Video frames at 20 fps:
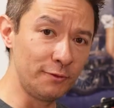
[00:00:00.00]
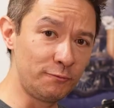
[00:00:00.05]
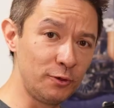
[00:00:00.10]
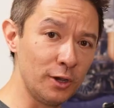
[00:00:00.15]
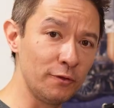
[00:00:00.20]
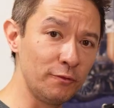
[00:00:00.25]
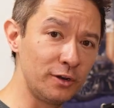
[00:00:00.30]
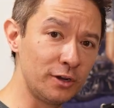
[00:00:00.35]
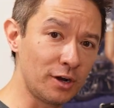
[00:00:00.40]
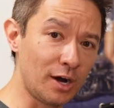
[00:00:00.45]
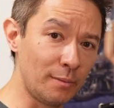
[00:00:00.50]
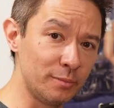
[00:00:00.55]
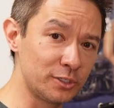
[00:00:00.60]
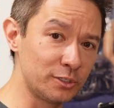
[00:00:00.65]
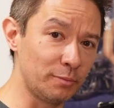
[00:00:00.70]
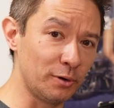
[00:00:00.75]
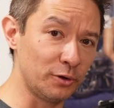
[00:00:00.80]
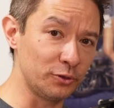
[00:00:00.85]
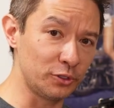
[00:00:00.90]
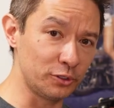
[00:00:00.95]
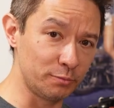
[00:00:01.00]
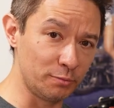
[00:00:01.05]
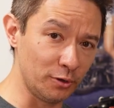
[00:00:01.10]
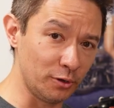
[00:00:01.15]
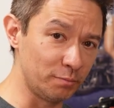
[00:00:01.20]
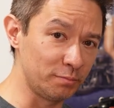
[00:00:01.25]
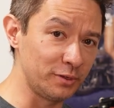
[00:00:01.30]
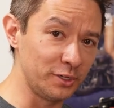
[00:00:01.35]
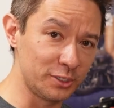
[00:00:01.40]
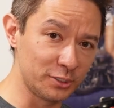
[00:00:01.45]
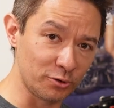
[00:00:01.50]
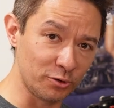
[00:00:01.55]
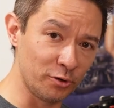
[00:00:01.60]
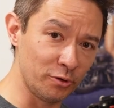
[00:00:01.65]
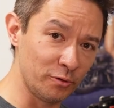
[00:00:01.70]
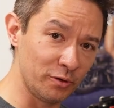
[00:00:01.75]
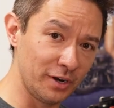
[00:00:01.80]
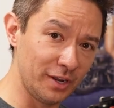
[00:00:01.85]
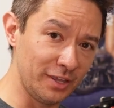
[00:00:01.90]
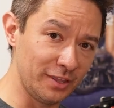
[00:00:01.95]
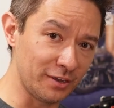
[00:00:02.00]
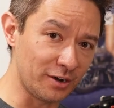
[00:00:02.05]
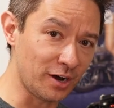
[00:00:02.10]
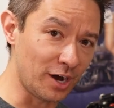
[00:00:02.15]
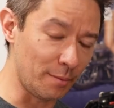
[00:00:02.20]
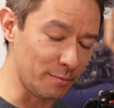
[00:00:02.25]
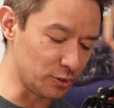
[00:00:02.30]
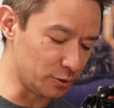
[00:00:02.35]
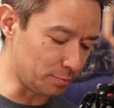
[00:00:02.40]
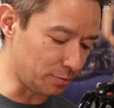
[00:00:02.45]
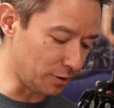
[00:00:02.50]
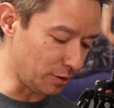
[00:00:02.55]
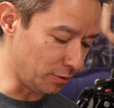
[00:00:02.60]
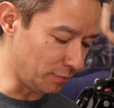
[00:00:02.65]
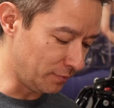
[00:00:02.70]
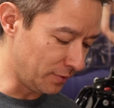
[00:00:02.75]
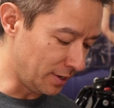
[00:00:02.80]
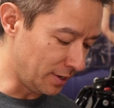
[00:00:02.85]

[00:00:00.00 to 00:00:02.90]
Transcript: If you have any comments about this build, please throw it in the comments below.